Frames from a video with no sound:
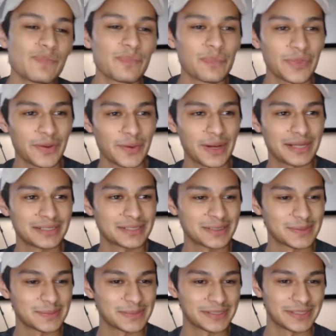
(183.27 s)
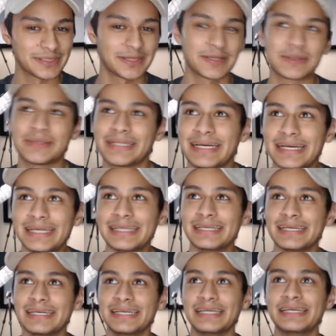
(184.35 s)
All right, so we're gonna go ahead
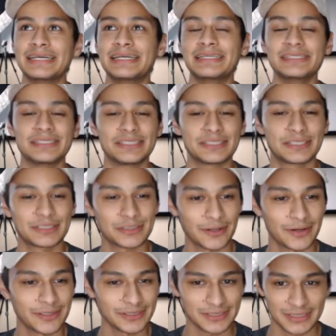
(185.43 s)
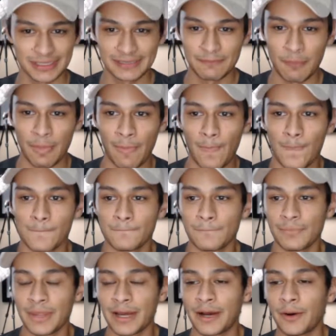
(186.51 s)
and start.
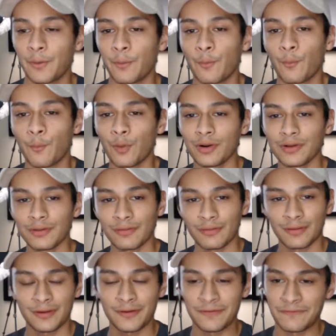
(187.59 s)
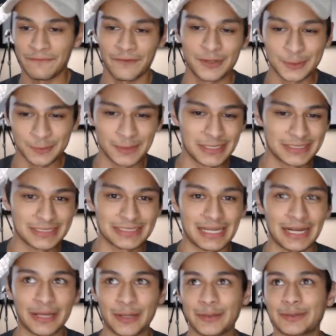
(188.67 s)
Now, one of the first places that
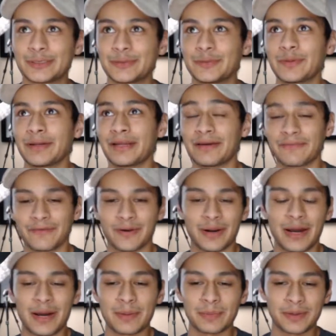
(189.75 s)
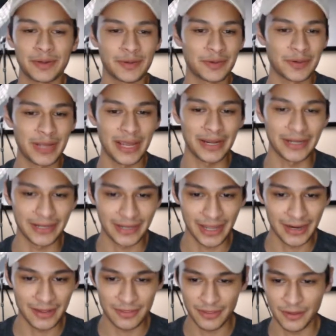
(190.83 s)
I go to whenever I'm creating
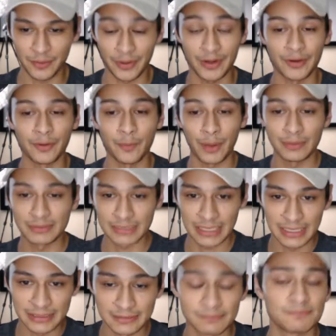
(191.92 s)
anything, creating a website,